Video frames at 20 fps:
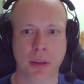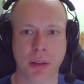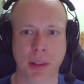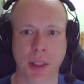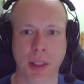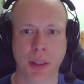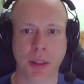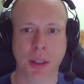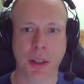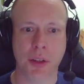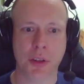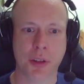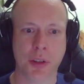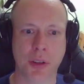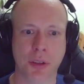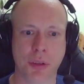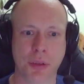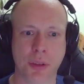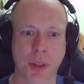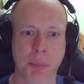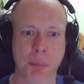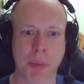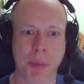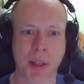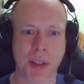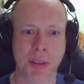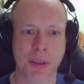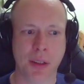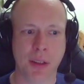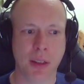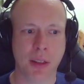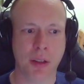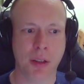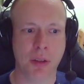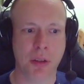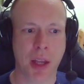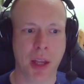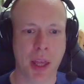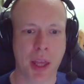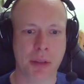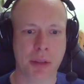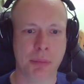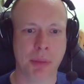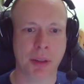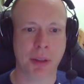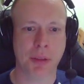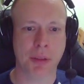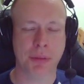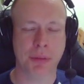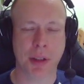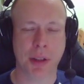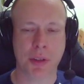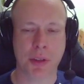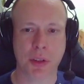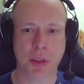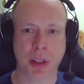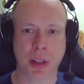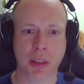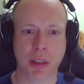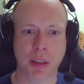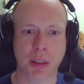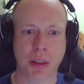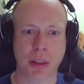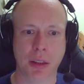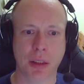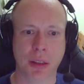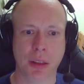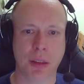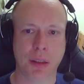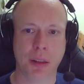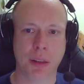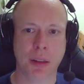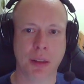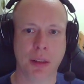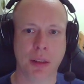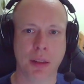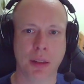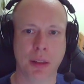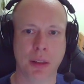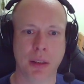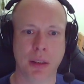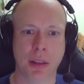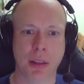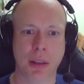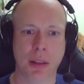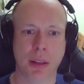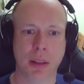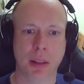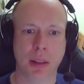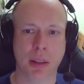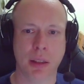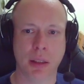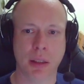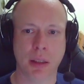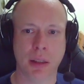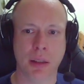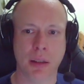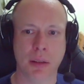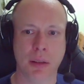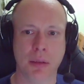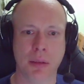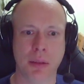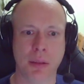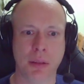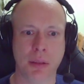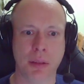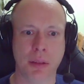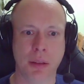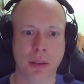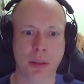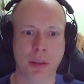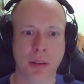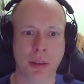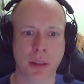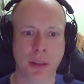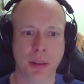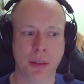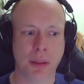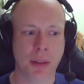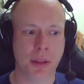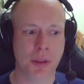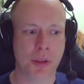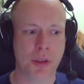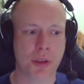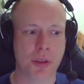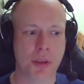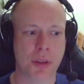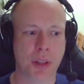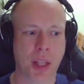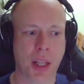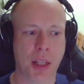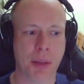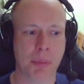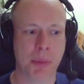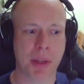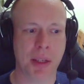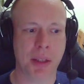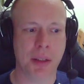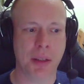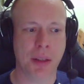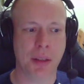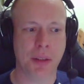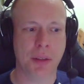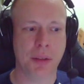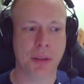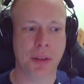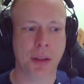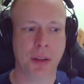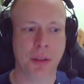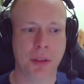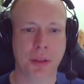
They show that basically you care about the functionality. Uh, they tell me that